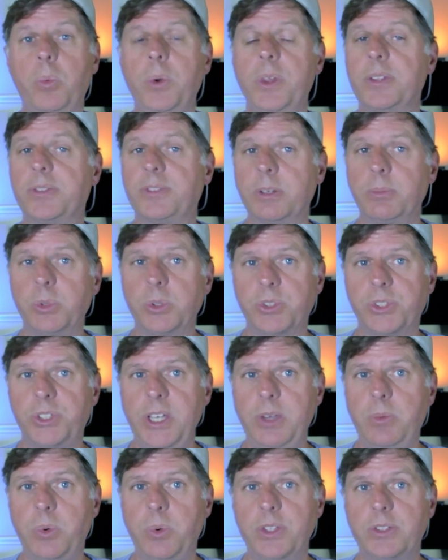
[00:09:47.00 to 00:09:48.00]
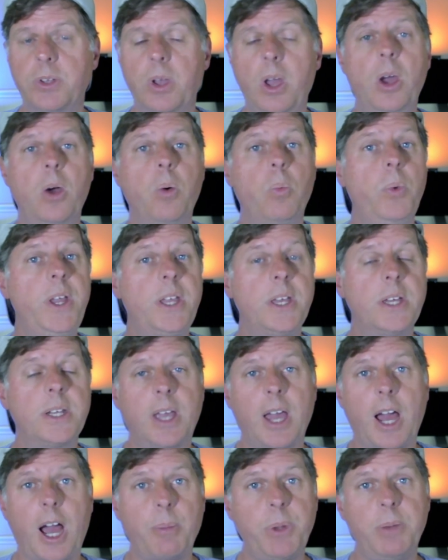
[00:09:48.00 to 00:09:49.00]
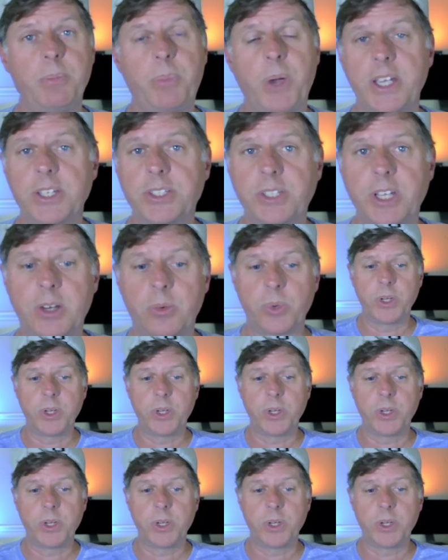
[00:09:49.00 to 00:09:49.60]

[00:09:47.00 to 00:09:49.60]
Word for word: with a similar sequence, we can copy and paste and